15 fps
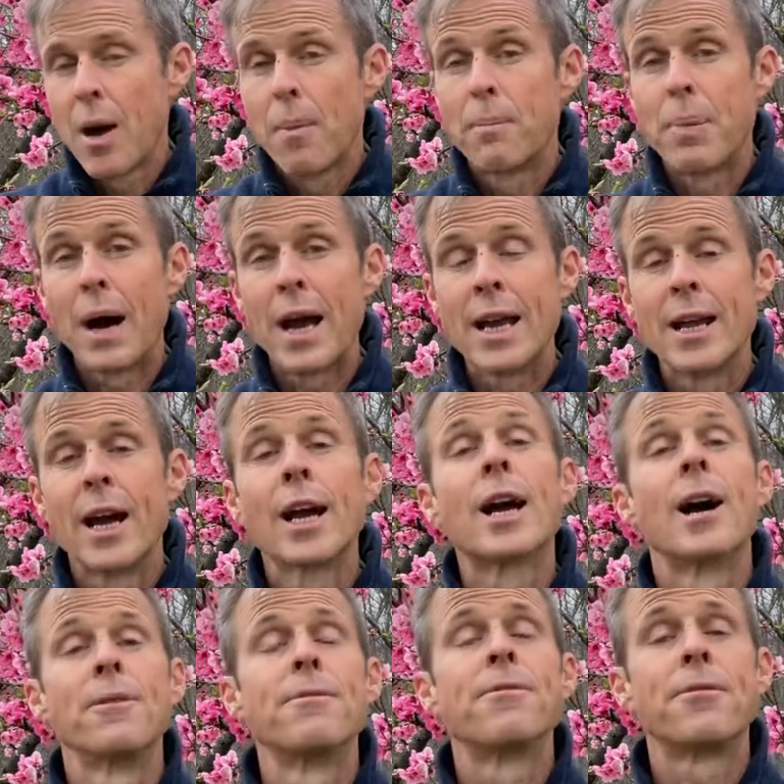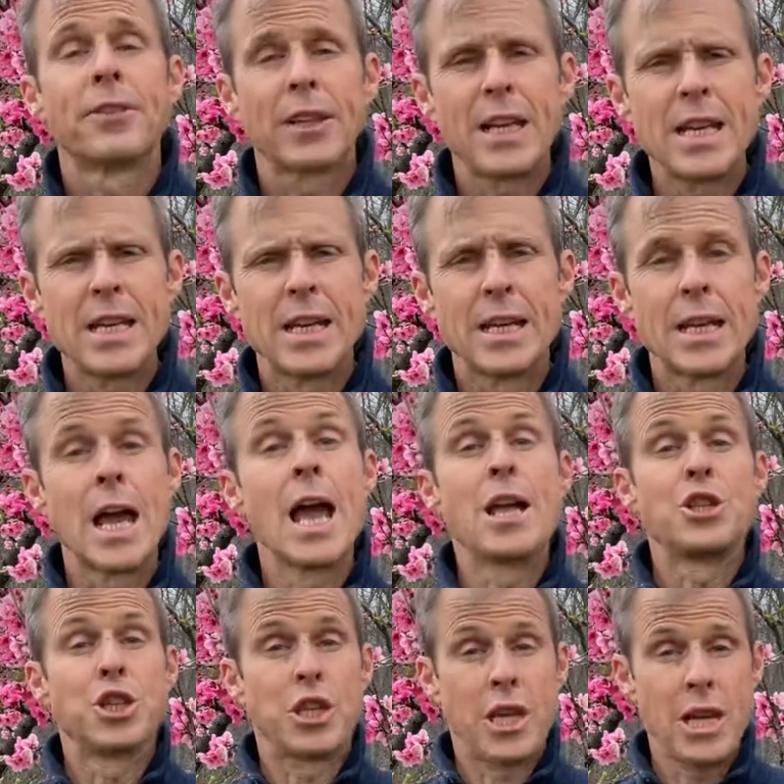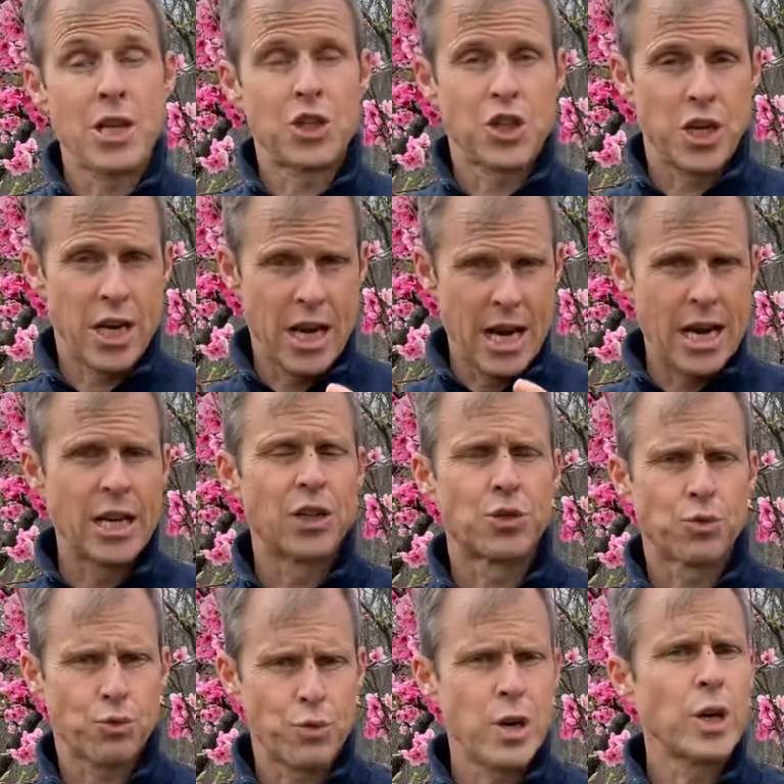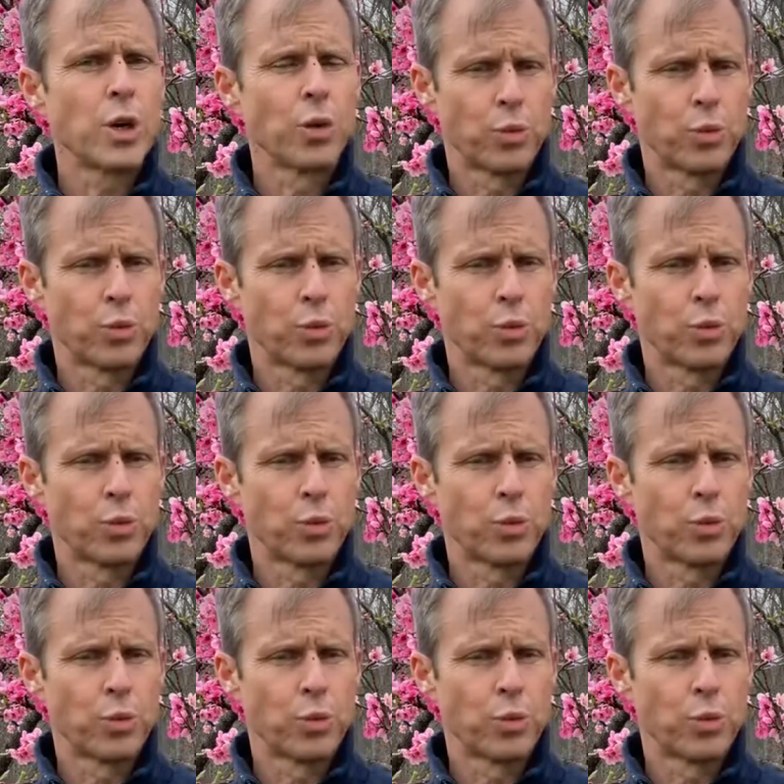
by conflating education in its real,